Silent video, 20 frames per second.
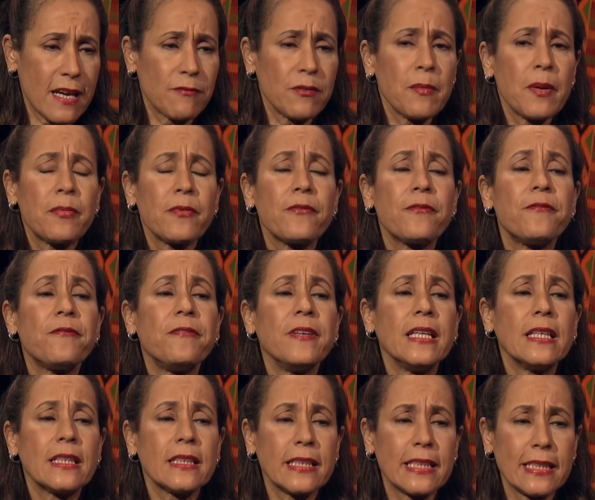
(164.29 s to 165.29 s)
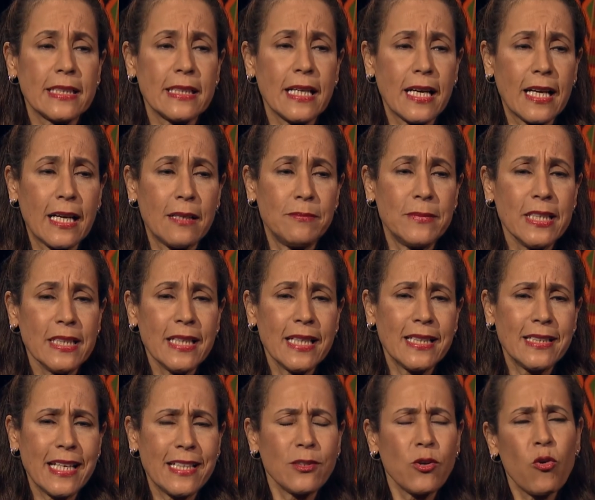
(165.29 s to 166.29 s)
I remember feeling um,
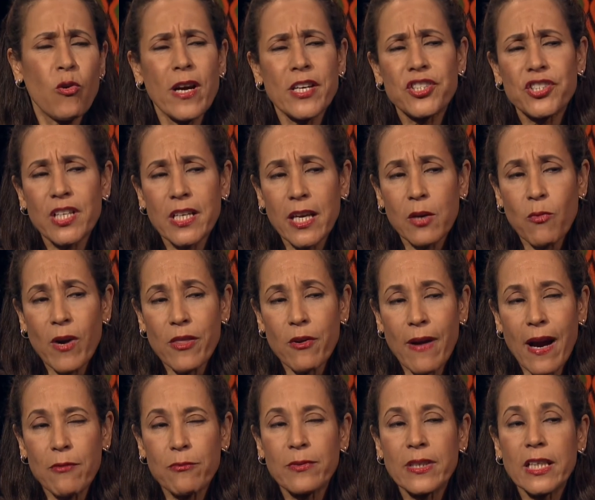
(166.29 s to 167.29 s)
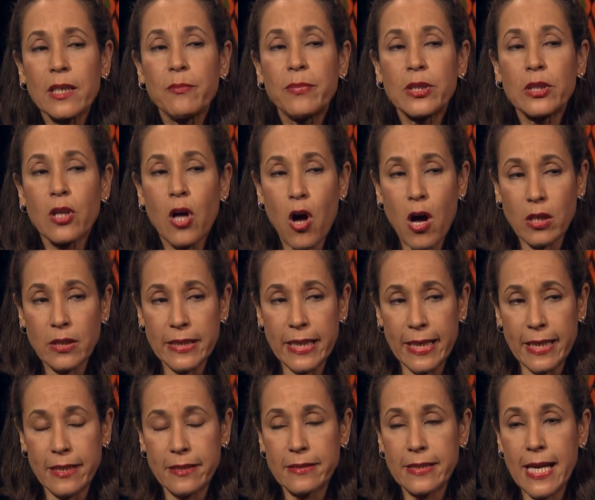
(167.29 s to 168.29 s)
and, and questioning whether I really belong
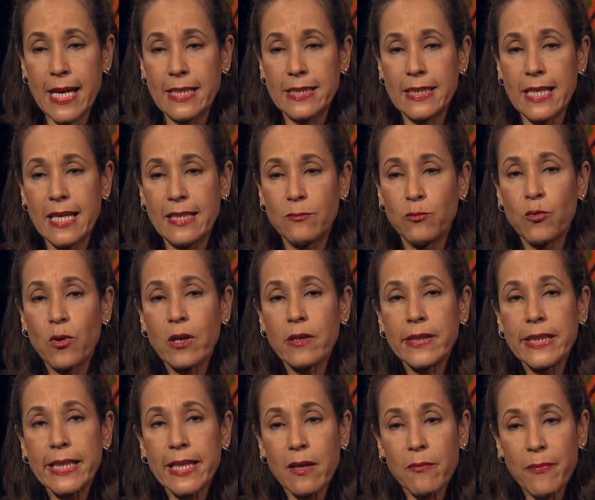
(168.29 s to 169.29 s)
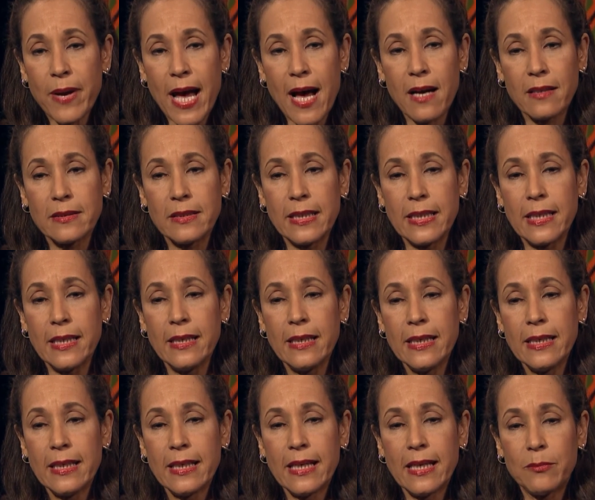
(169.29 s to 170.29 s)
there and, and worrying worrying about the
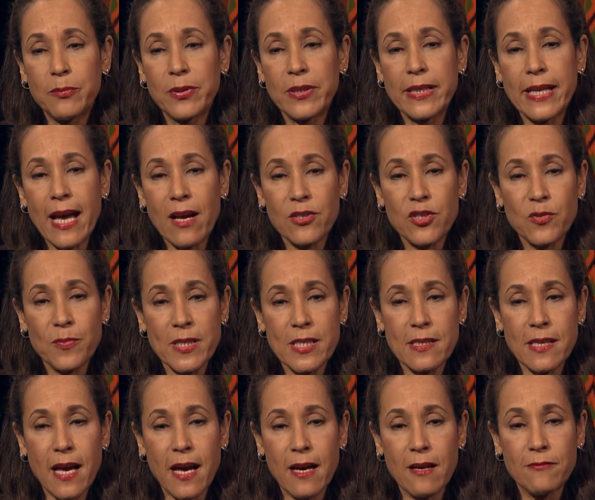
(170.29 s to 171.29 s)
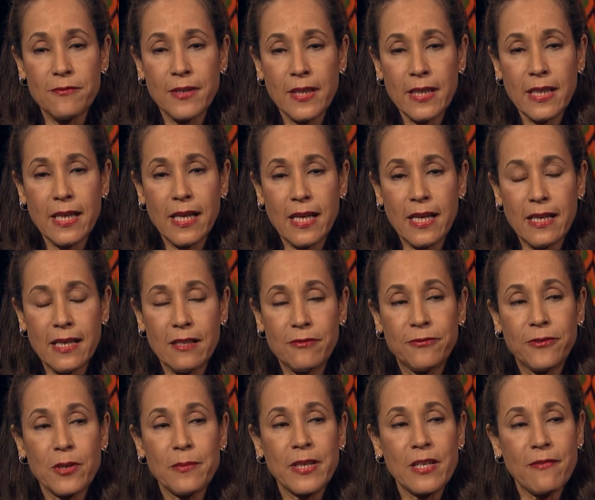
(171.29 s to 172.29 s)
uh, pronouncements of uh,
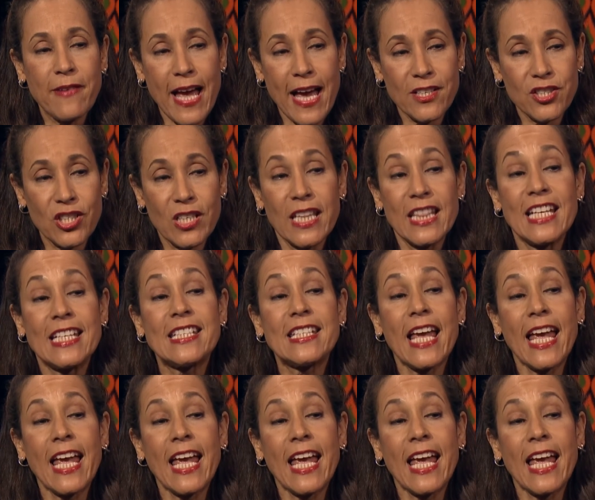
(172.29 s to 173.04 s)
affirmative action and the mm-hmm.